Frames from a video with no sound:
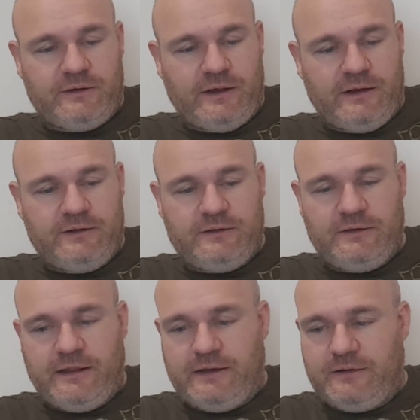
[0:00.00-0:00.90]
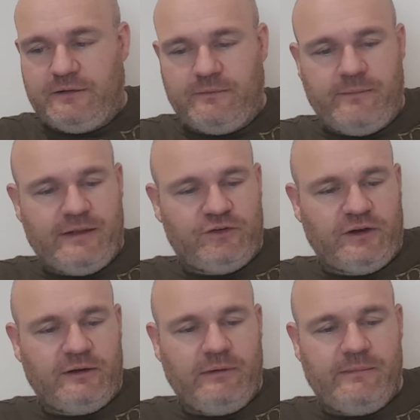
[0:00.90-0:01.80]
and then
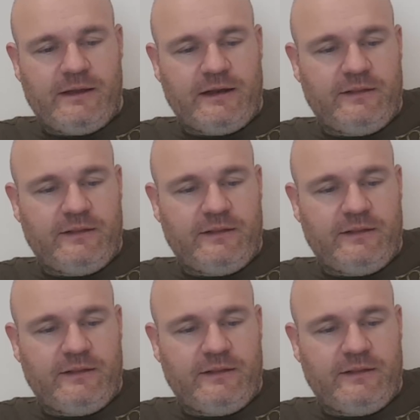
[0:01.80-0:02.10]
mention it a wee bit.